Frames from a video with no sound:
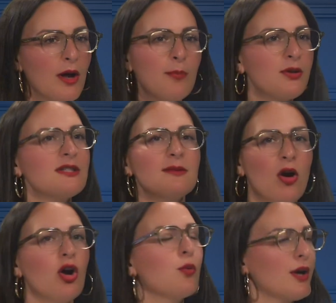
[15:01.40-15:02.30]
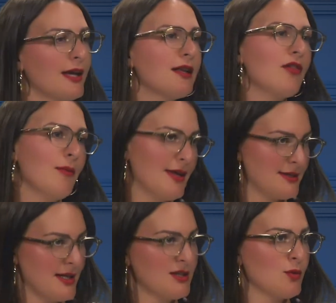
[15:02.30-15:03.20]
put some artwork in there that makes
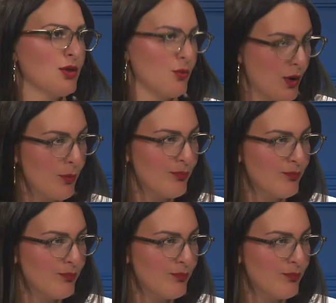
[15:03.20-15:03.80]
sense with the room.